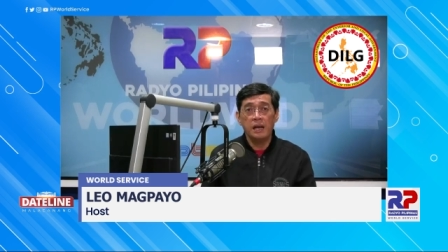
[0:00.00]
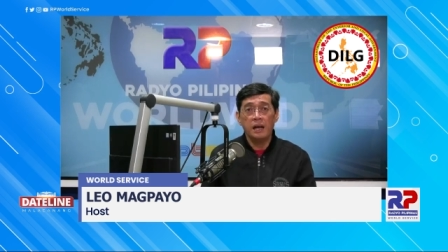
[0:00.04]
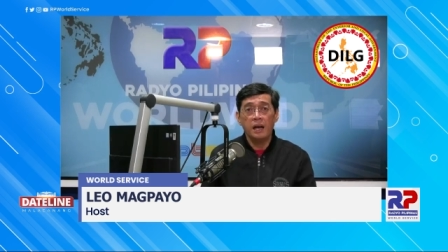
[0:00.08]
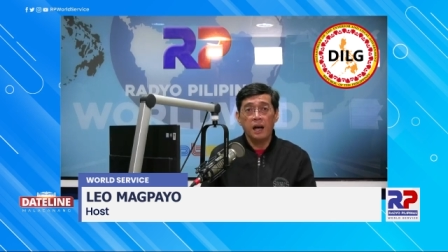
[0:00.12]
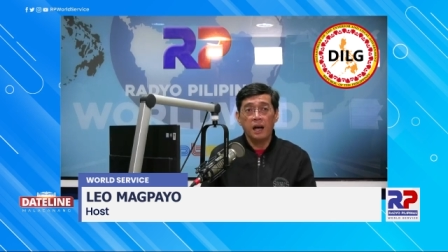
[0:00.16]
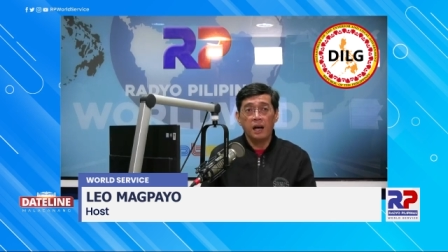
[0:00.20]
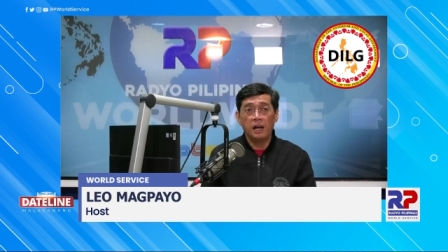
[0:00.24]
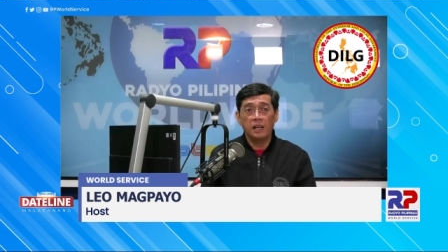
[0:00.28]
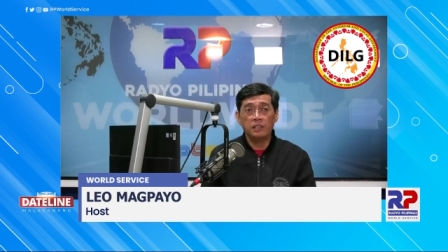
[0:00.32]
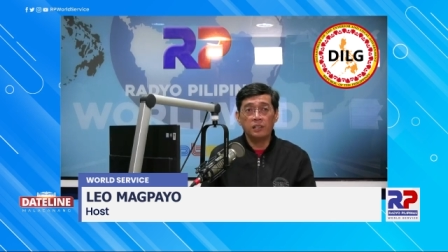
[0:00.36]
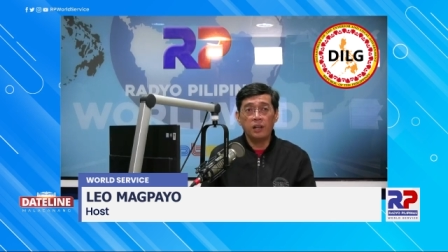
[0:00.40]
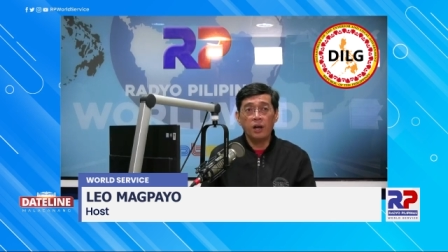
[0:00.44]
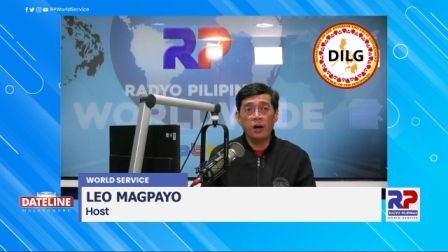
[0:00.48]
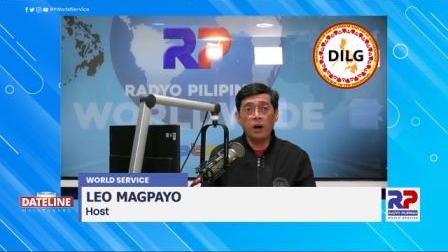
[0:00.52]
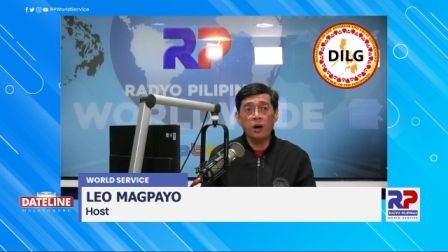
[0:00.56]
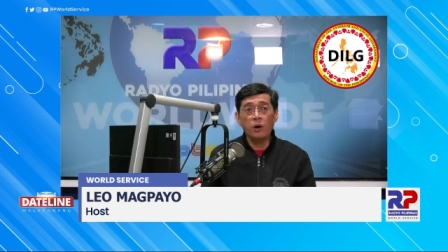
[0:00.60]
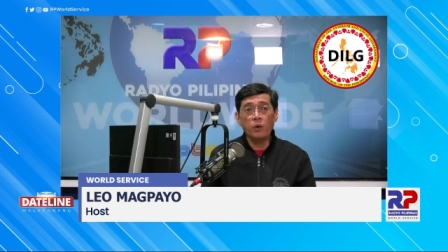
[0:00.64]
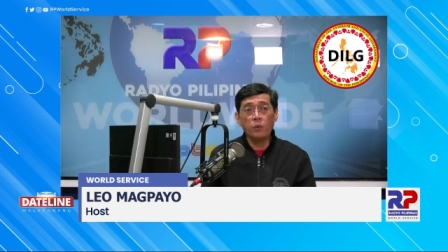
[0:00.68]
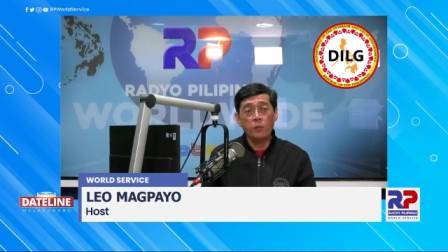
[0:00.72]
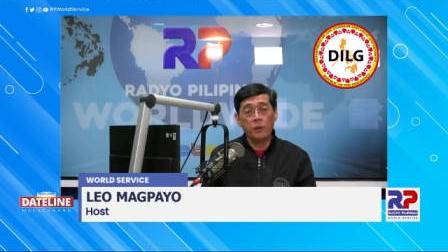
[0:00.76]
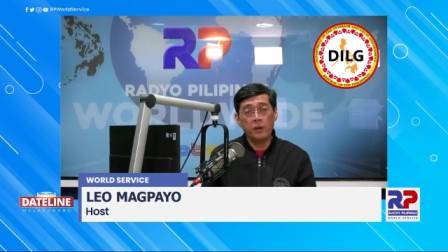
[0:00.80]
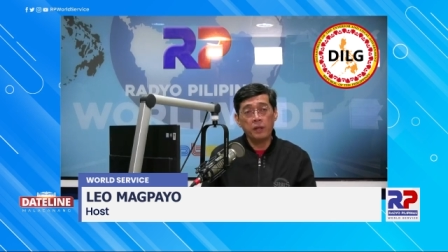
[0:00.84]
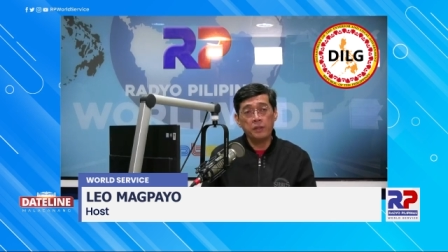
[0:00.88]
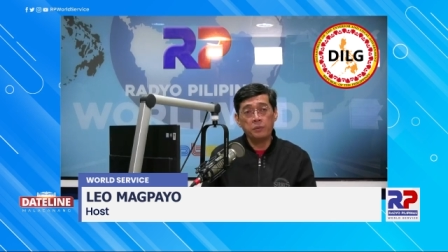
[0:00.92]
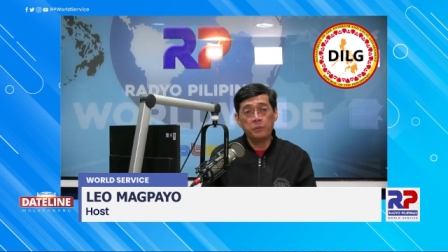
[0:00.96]
along
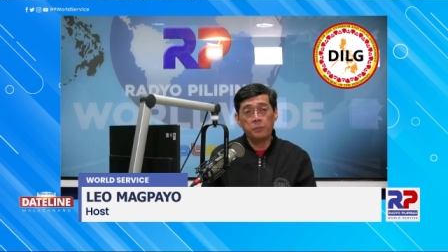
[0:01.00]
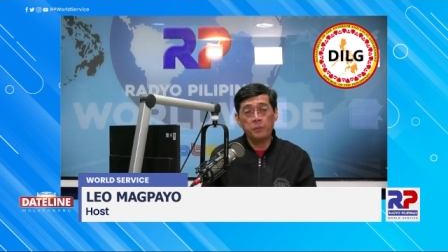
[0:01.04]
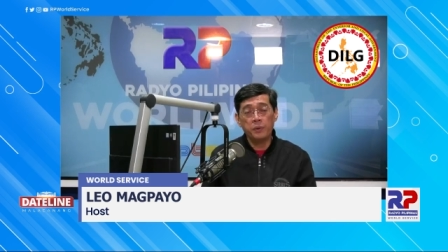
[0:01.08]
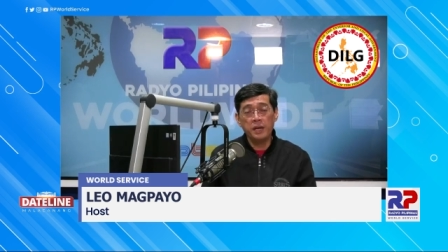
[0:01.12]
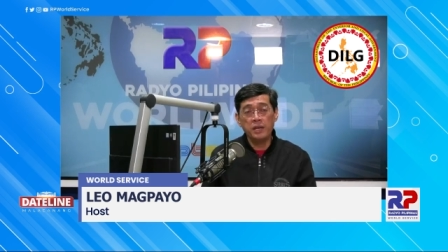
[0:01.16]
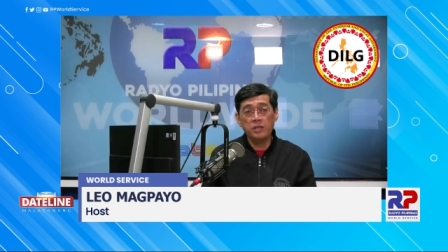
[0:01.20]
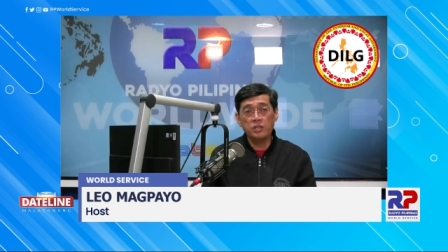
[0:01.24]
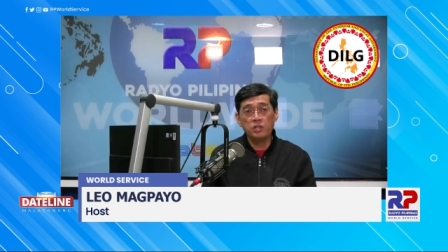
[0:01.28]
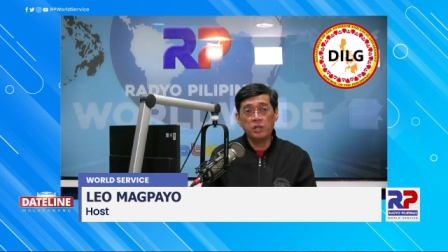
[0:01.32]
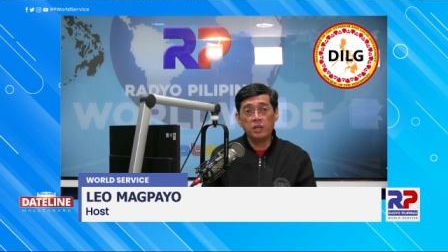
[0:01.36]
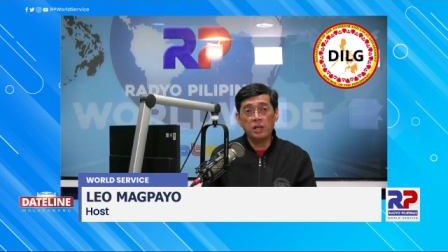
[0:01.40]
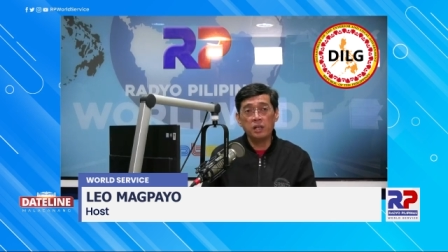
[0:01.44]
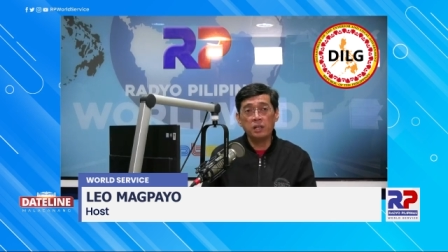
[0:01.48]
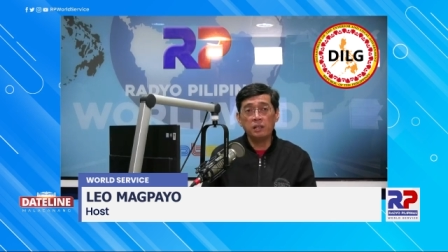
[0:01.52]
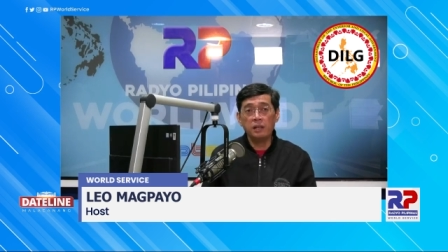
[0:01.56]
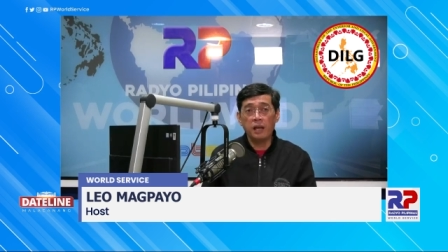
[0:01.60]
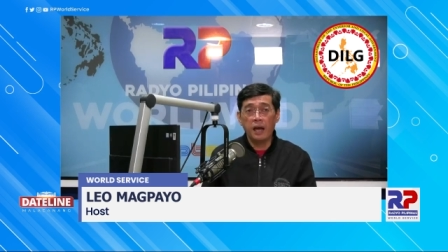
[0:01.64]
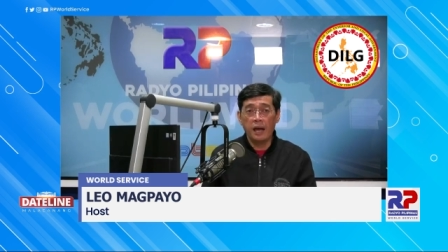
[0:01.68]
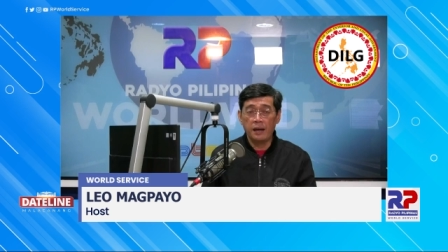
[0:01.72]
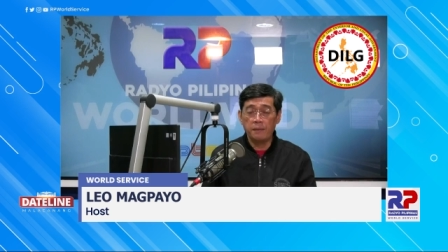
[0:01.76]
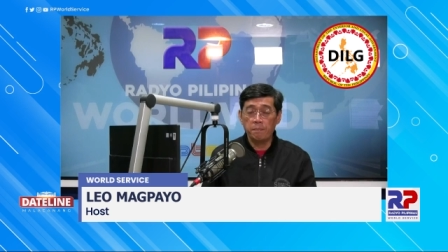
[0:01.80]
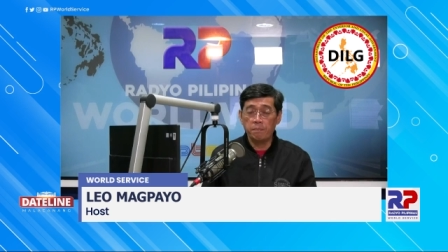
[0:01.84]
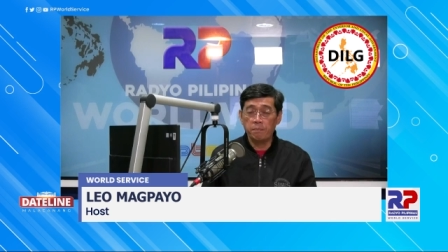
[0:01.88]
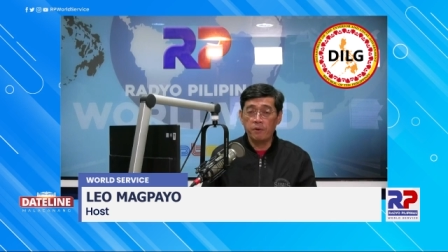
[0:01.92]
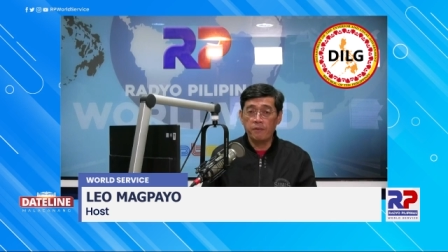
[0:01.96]
with regional
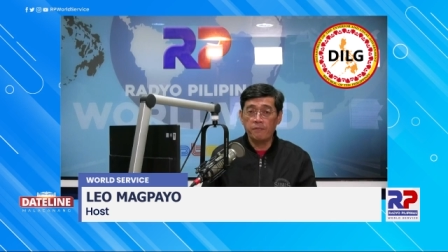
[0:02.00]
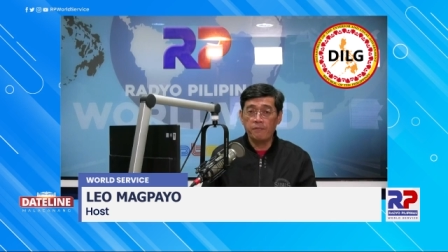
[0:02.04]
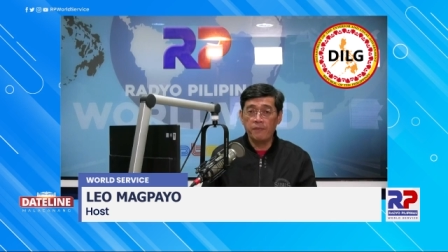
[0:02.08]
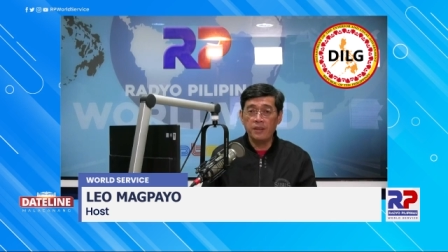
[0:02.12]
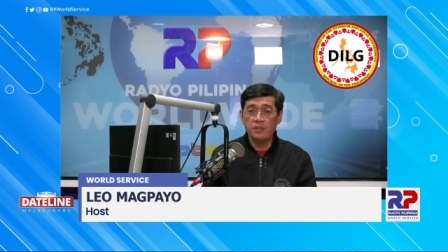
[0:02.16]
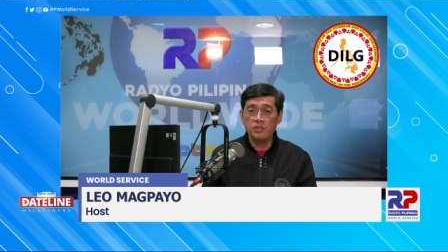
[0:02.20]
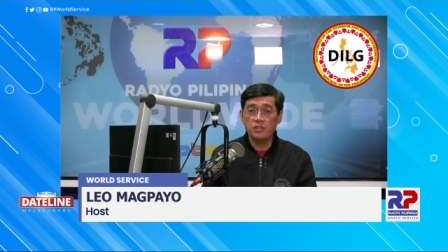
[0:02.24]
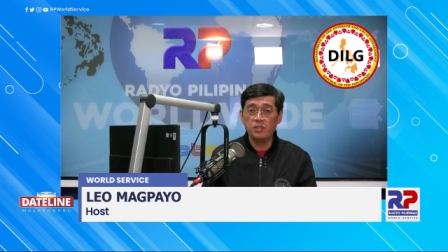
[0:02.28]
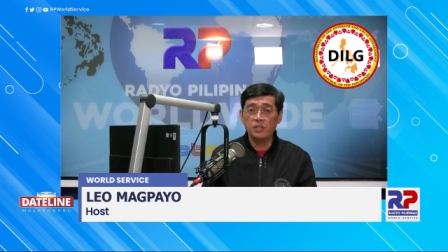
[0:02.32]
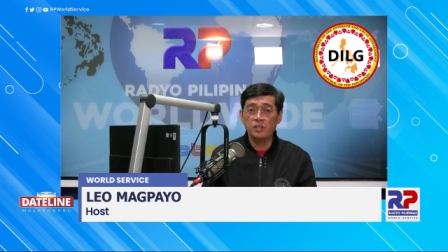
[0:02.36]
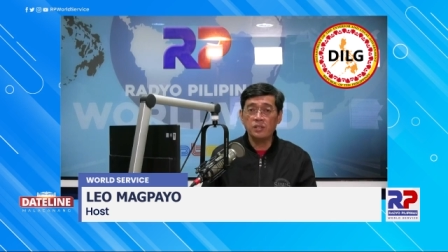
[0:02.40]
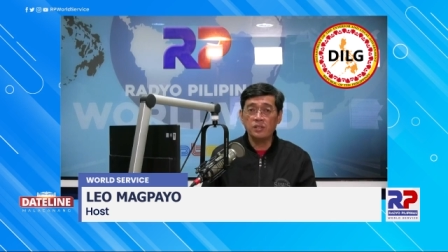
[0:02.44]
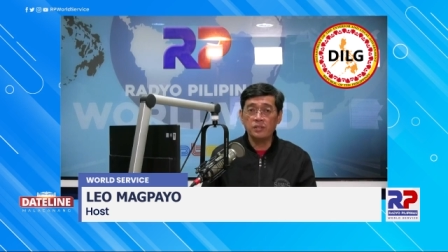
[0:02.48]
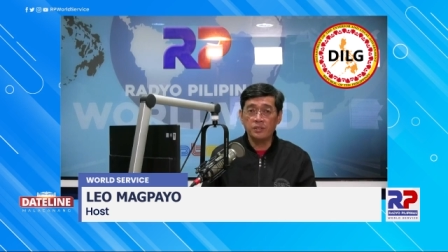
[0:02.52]
and provincial